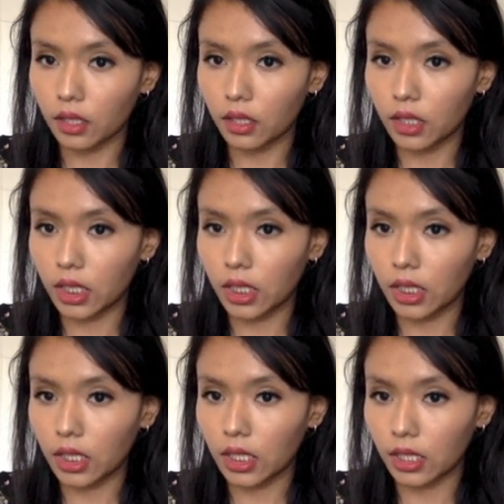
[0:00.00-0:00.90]
T
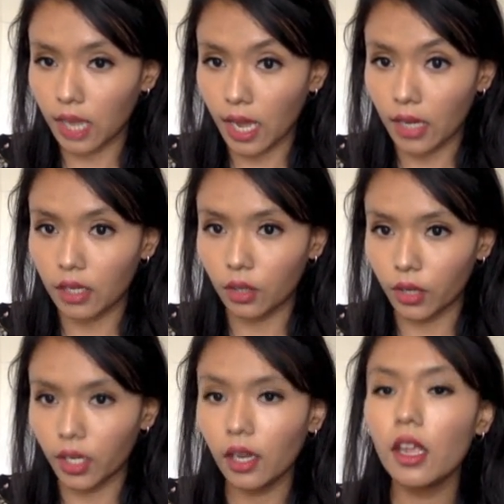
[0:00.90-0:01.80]
is add,
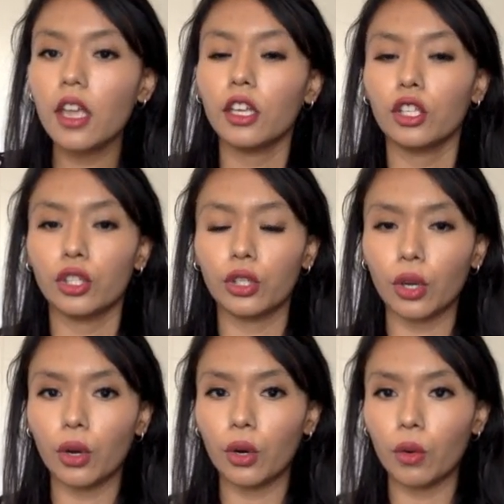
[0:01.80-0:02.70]
okay?
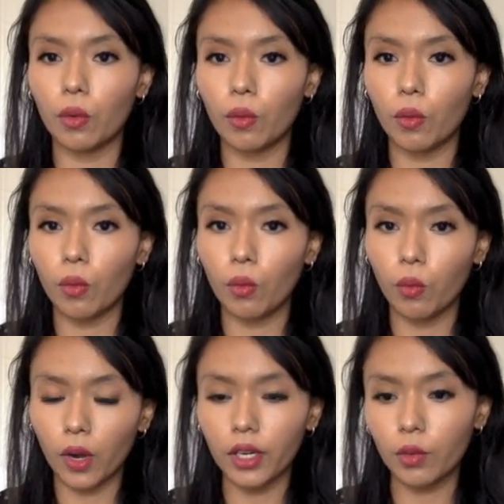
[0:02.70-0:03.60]
So
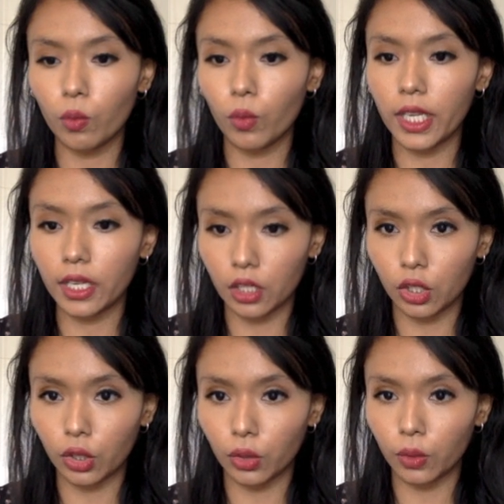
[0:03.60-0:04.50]
what we can
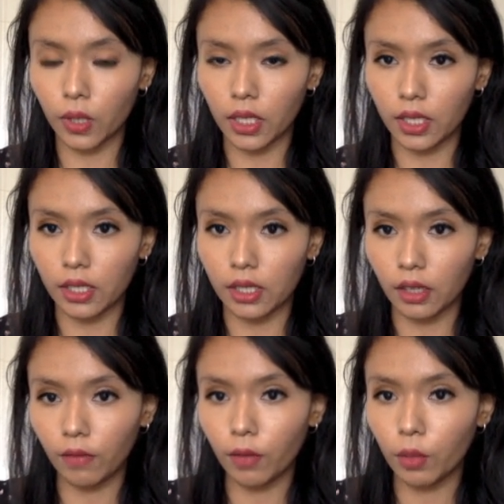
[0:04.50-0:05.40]
do is
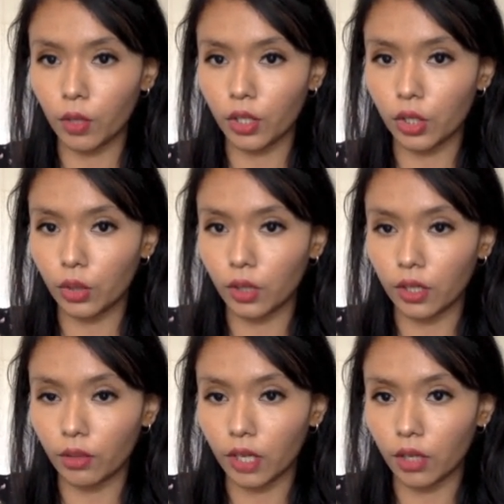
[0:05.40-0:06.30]
if we were to
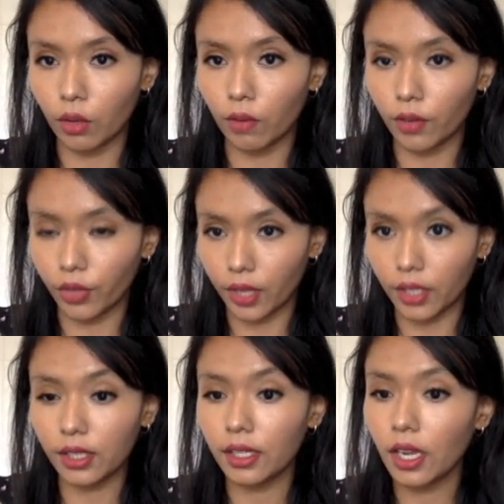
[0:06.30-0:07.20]
iterate over
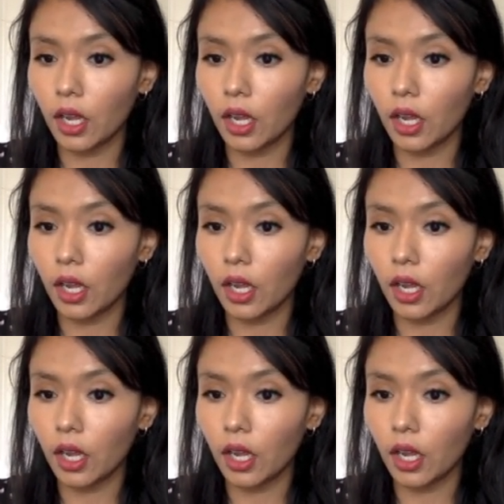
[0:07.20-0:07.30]
this,